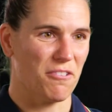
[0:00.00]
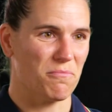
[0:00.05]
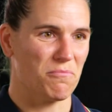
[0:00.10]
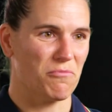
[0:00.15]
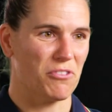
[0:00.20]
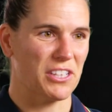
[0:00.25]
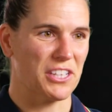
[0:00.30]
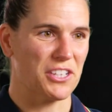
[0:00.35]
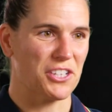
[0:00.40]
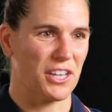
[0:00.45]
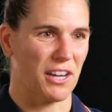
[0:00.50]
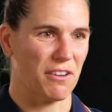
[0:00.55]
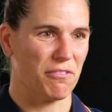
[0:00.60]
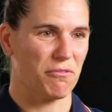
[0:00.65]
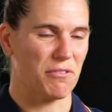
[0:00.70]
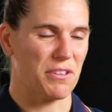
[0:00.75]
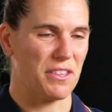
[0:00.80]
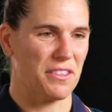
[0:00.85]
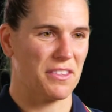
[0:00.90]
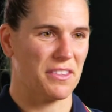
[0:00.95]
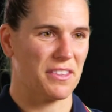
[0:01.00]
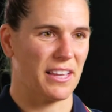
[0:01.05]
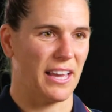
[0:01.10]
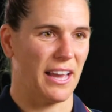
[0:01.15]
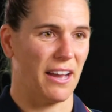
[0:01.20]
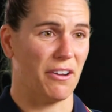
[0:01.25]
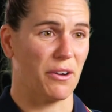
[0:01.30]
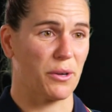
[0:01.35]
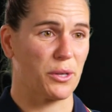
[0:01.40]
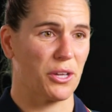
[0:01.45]
I'm really chuffed with
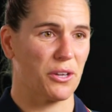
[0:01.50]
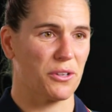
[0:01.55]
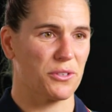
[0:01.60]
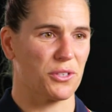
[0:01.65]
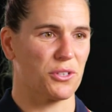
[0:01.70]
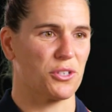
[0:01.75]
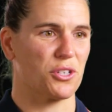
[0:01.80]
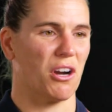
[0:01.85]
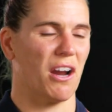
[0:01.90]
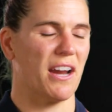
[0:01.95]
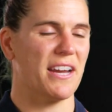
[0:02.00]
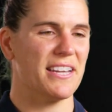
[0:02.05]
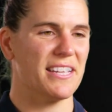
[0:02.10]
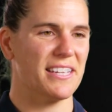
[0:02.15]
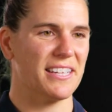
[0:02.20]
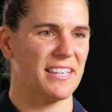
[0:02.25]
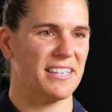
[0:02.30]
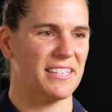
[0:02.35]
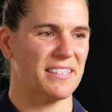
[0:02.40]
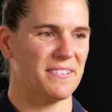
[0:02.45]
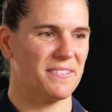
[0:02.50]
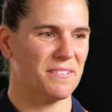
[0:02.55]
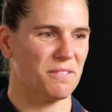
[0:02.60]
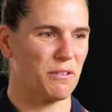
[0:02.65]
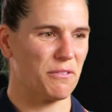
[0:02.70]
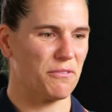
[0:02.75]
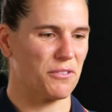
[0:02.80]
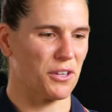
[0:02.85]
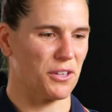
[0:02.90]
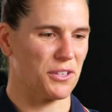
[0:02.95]
how our girls are training, and
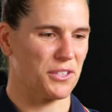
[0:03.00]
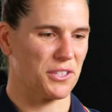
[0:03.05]
we've got